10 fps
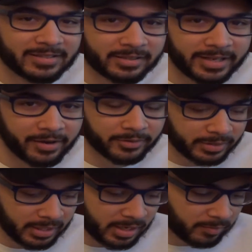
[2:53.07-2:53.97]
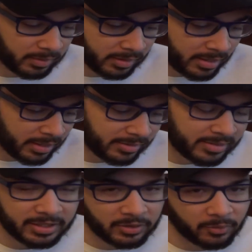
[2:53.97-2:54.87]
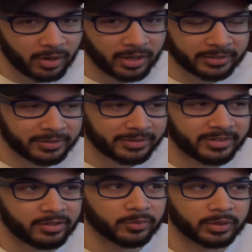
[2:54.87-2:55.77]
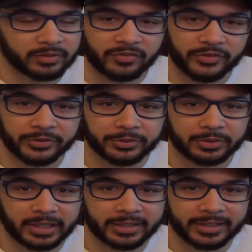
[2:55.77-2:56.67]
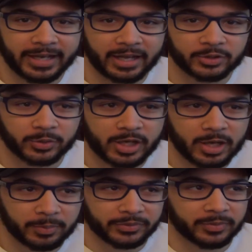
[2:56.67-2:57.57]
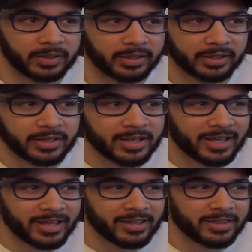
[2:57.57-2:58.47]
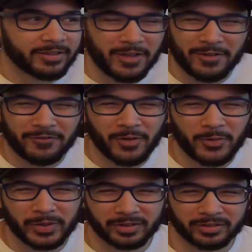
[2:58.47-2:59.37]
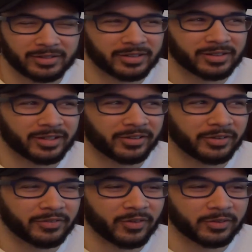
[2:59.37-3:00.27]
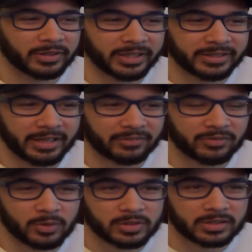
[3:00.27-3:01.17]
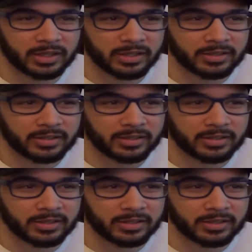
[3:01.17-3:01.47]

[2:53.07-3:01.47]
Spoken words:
it's a character dynamic. Tina and Rod didn't really feel like an actual couple to me. It felt weird. I don't know. It felt like that forced,